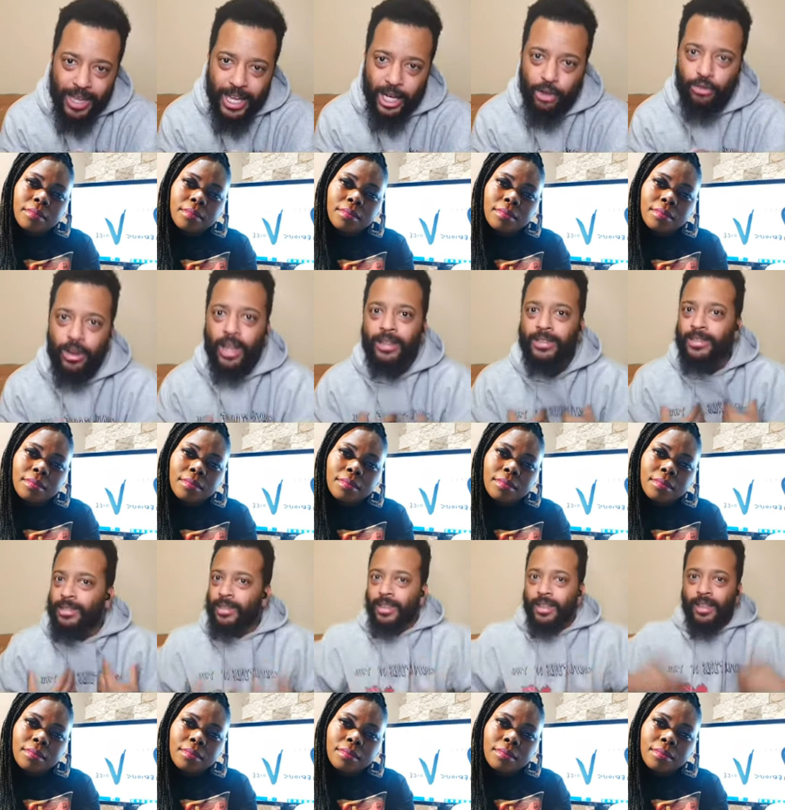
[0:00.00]
Speaker 1: it
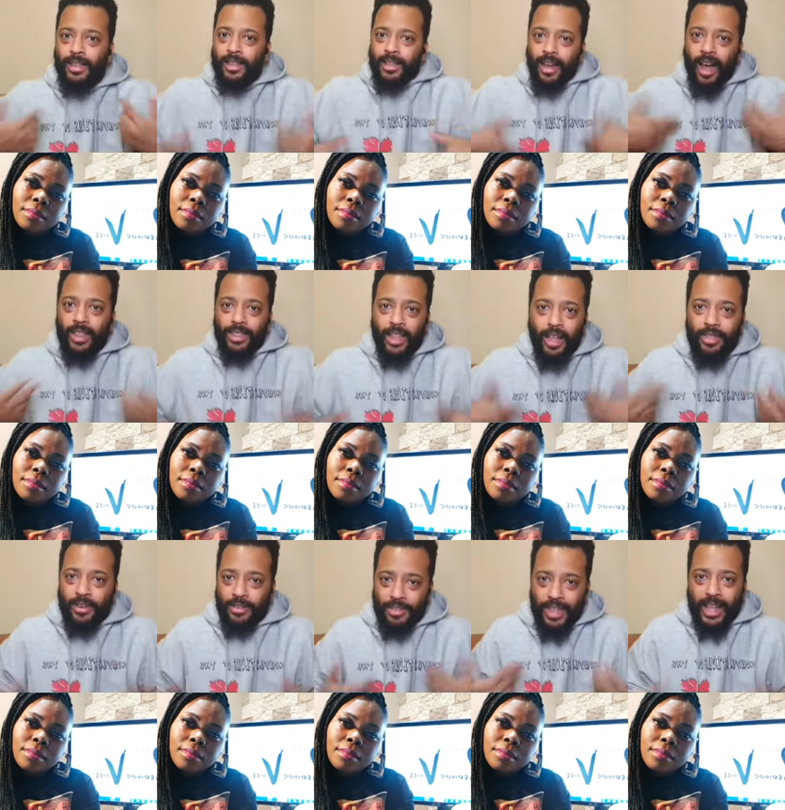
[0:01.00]
creates
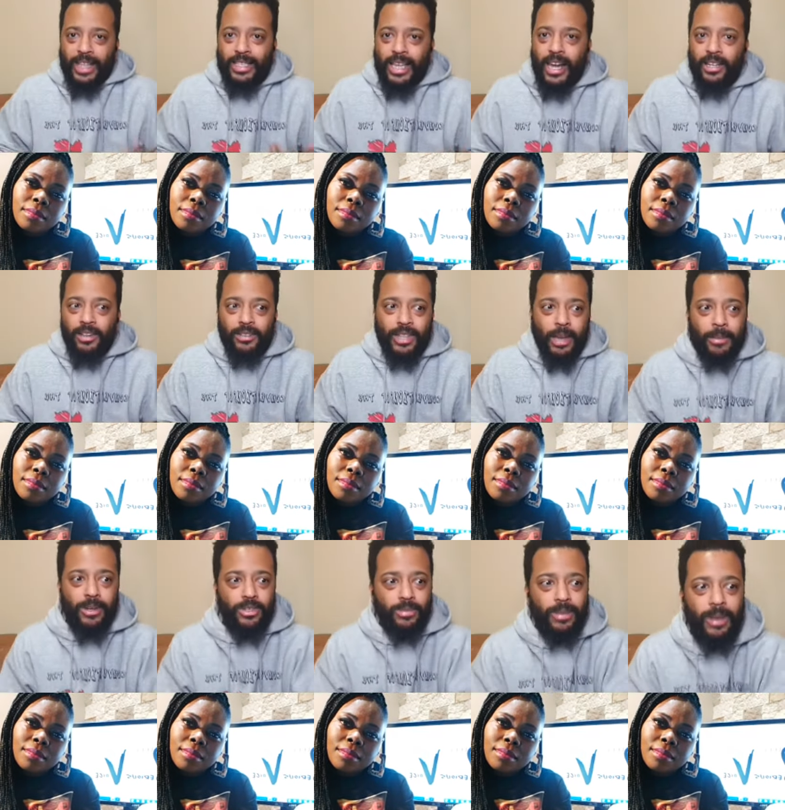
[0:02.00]
another thing inside of you that
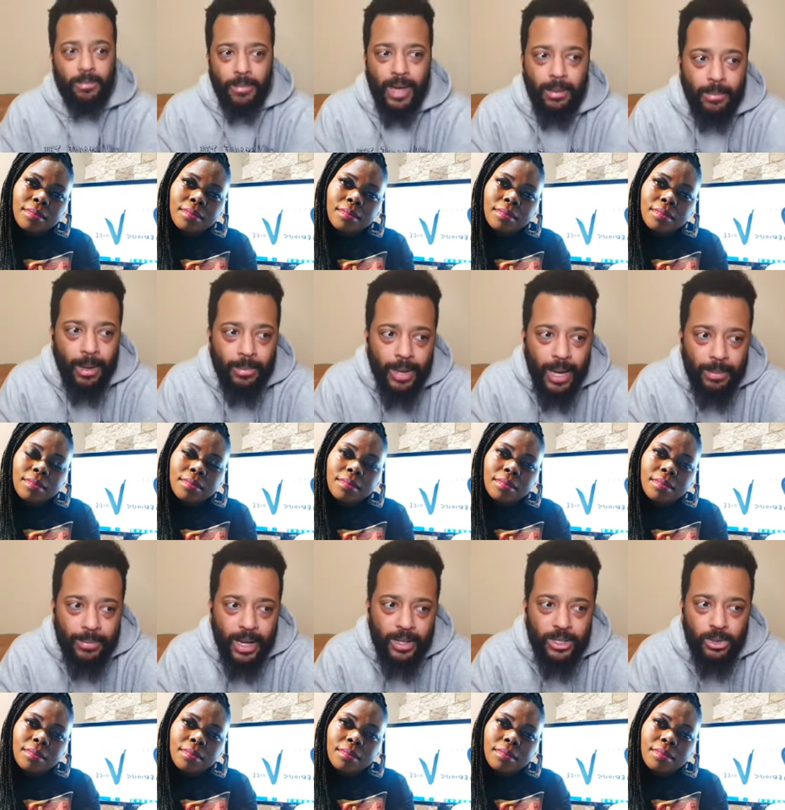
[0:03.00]
makes you man, man, maybe I'm
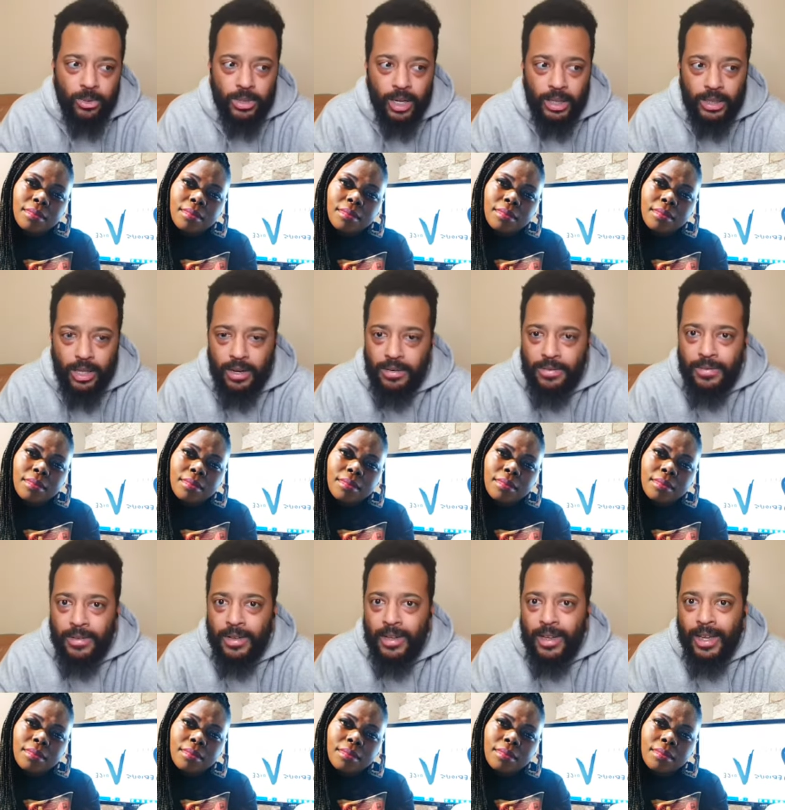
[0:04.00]
not doing enough,
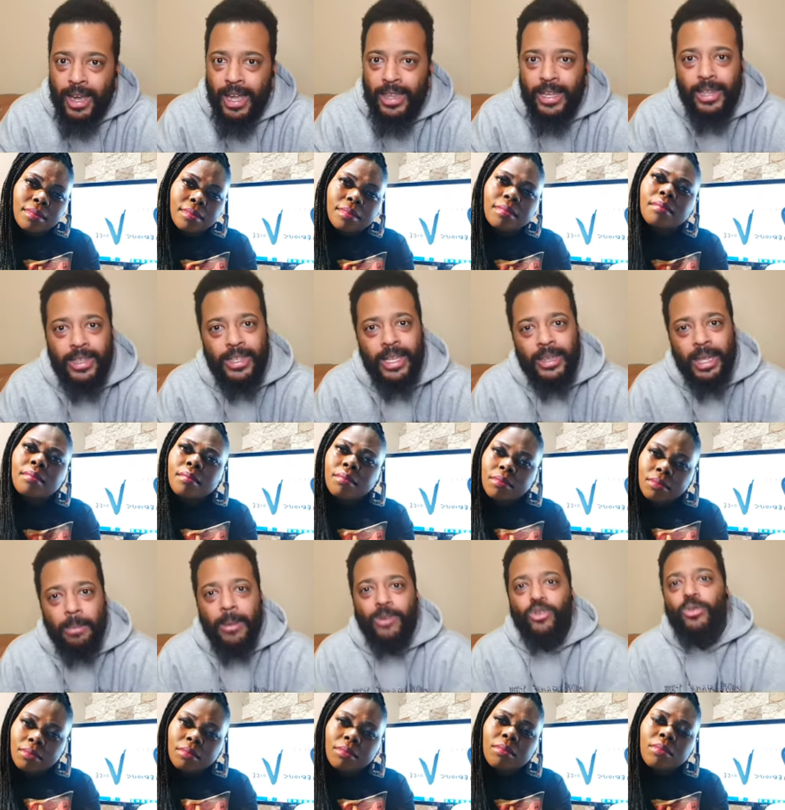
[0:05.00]
and then, then
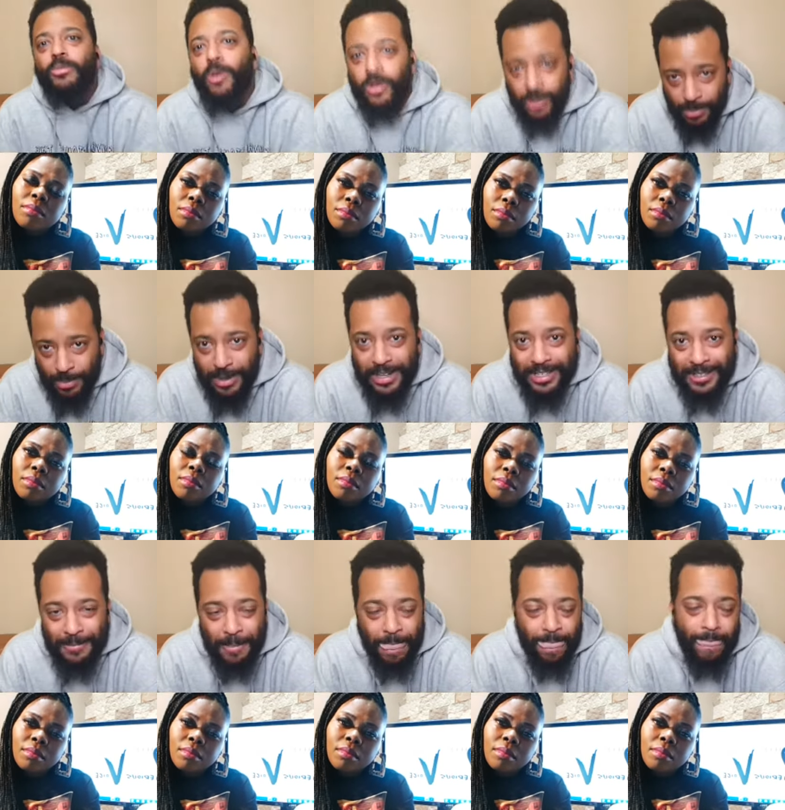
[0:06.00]
that makes you more
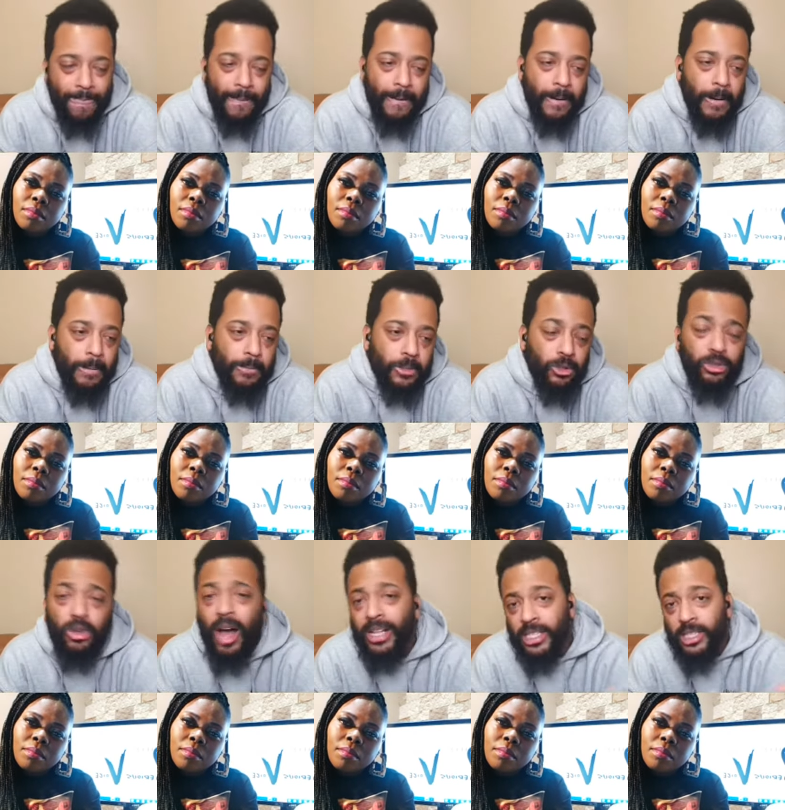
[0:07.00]
depressed. Um, so
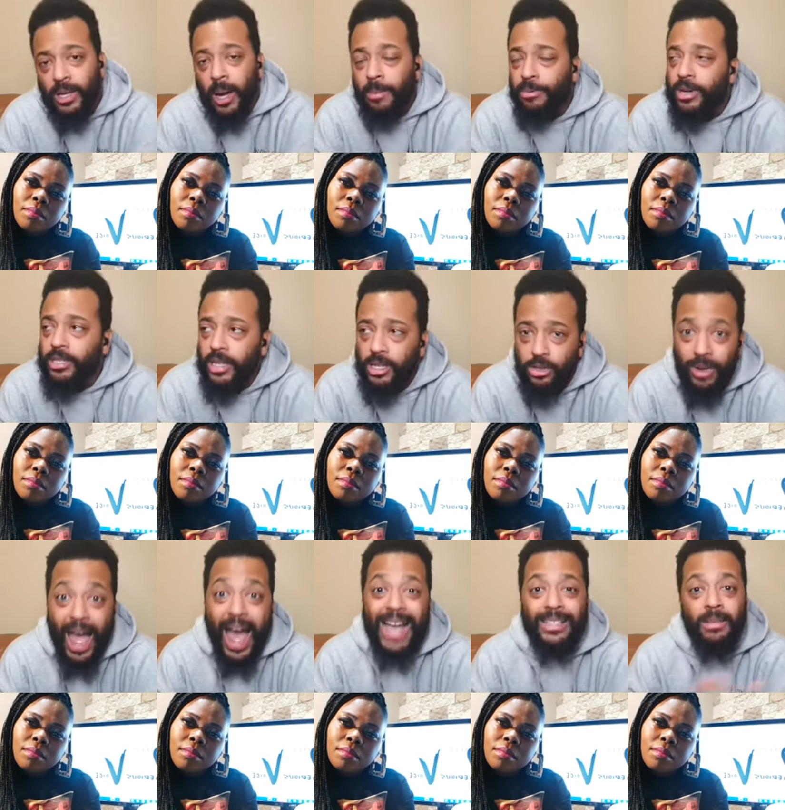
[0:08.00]
no, I just appreciate
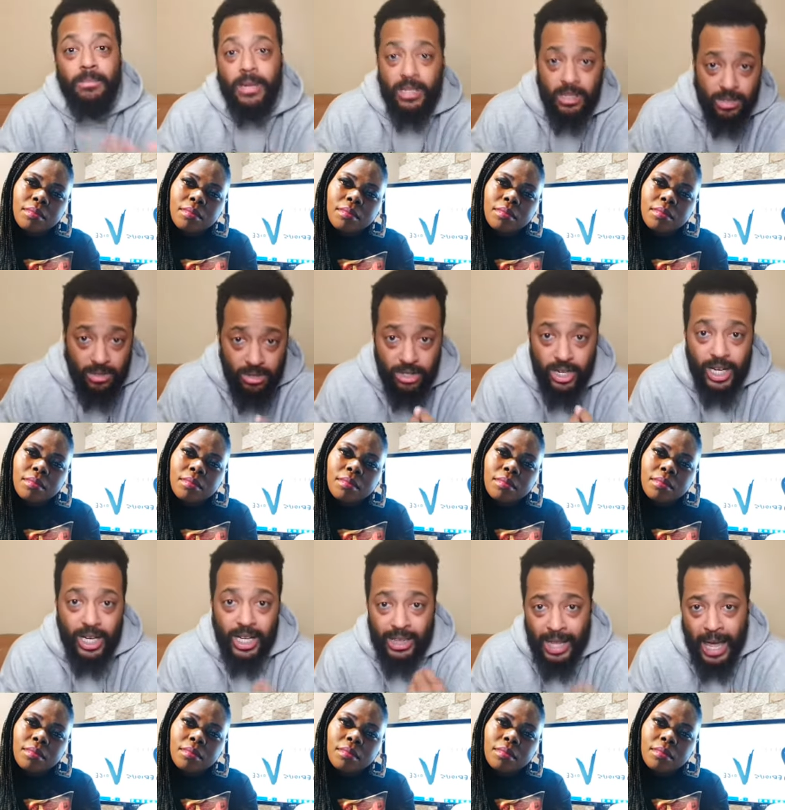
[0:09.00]
you as a minister
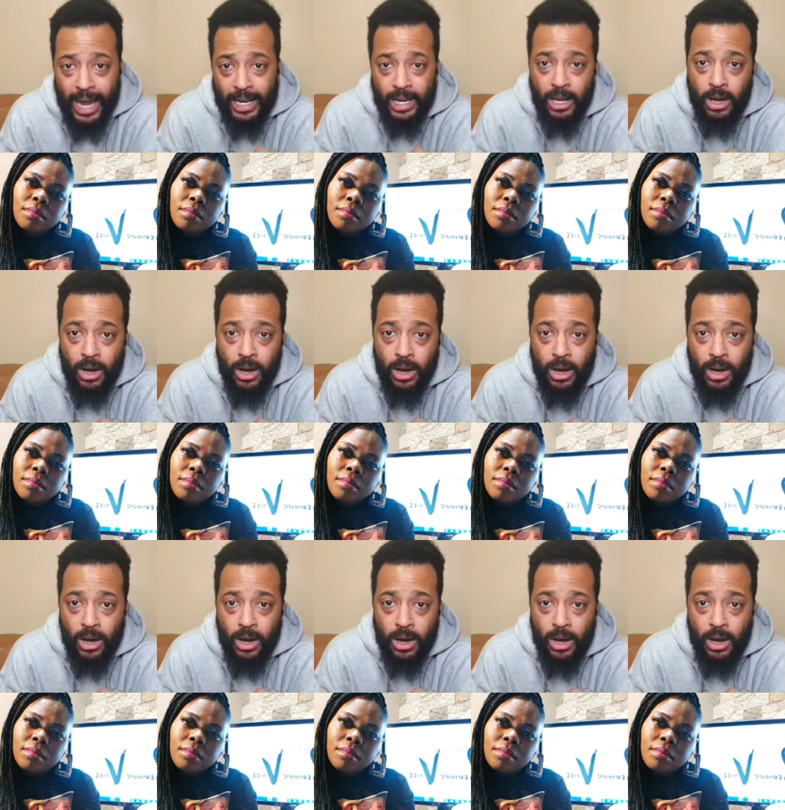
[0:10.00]
shedding light